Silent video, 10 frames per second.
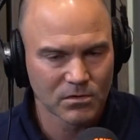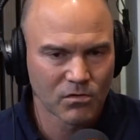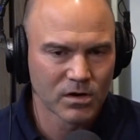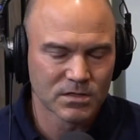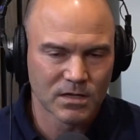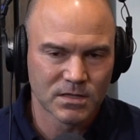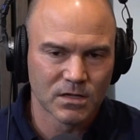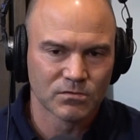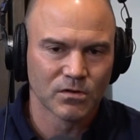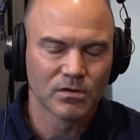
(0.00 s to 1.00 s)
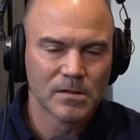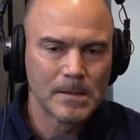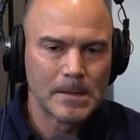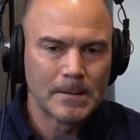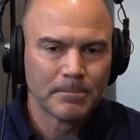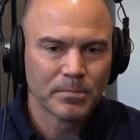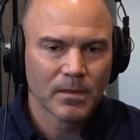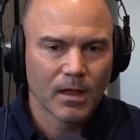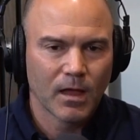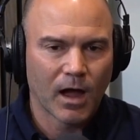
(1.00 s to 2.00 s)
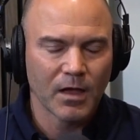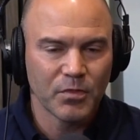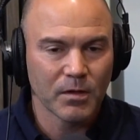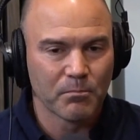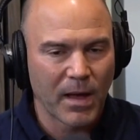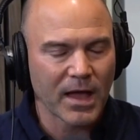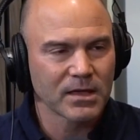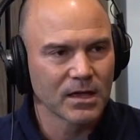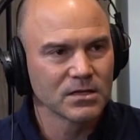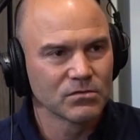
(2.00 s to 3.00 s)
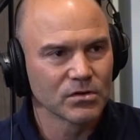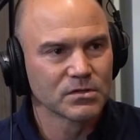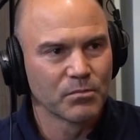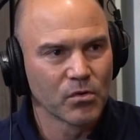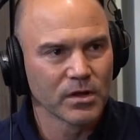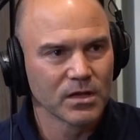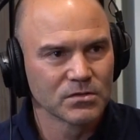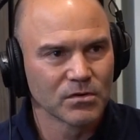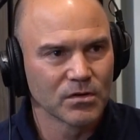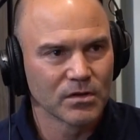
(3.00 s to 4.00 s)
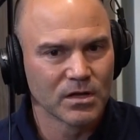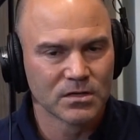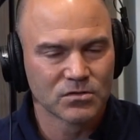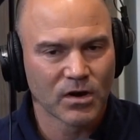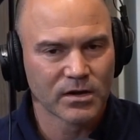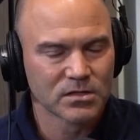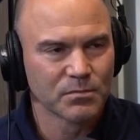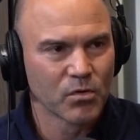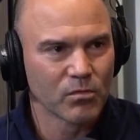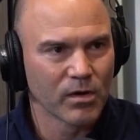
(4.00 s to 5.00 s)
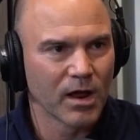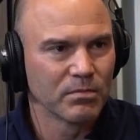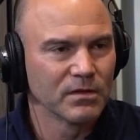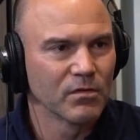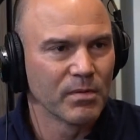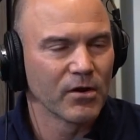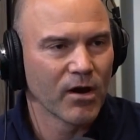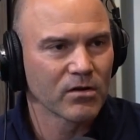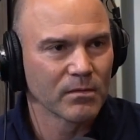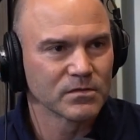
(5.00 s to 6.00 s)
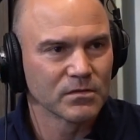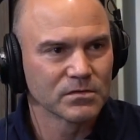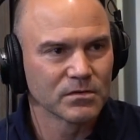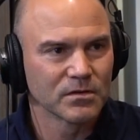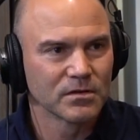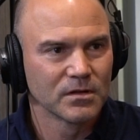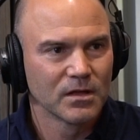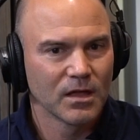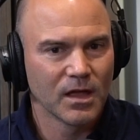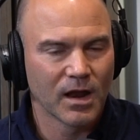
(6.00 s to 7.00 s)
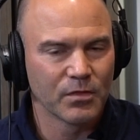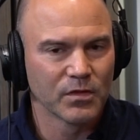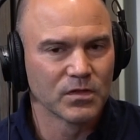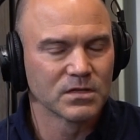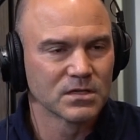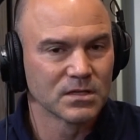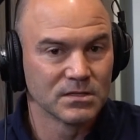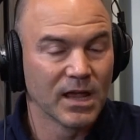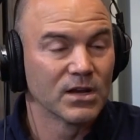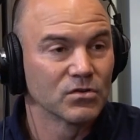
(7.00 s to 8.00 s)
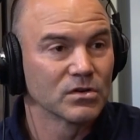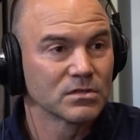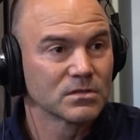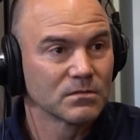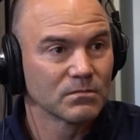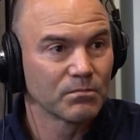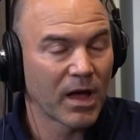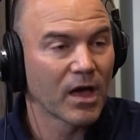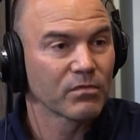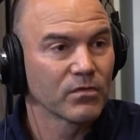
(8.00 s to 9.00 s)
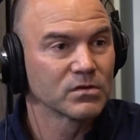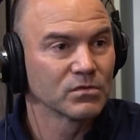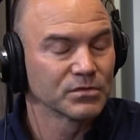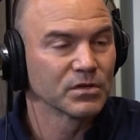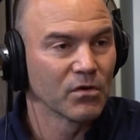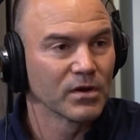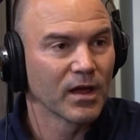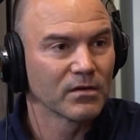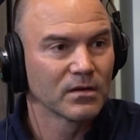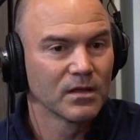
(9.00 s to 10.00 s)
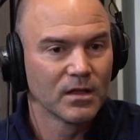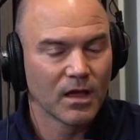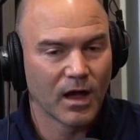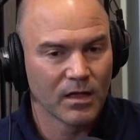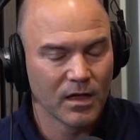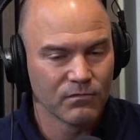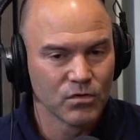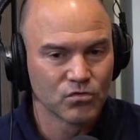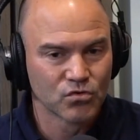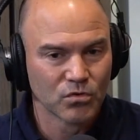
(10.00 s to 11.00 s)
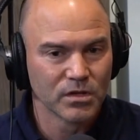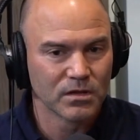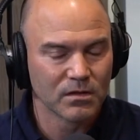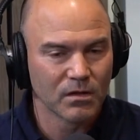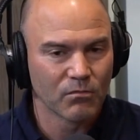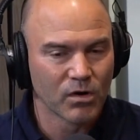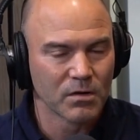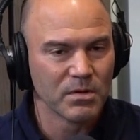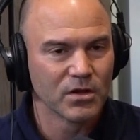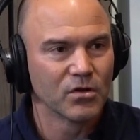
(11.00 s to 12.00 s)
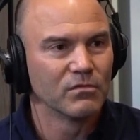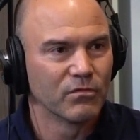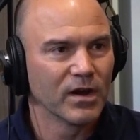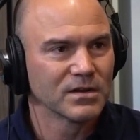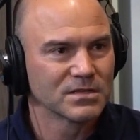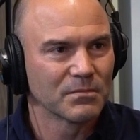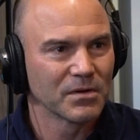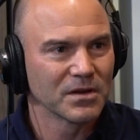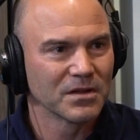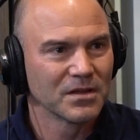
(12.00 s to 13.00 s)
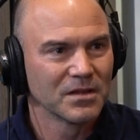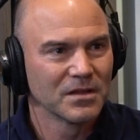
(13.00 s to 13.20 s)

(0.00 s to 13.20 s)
criticizing Israel. I think backing Israel, supporting Israel, is trying to support what I believe are better outcomes for Israel. And I think this is a dangerous path for Israel to go down. If you truly want to be a good friend to somebody,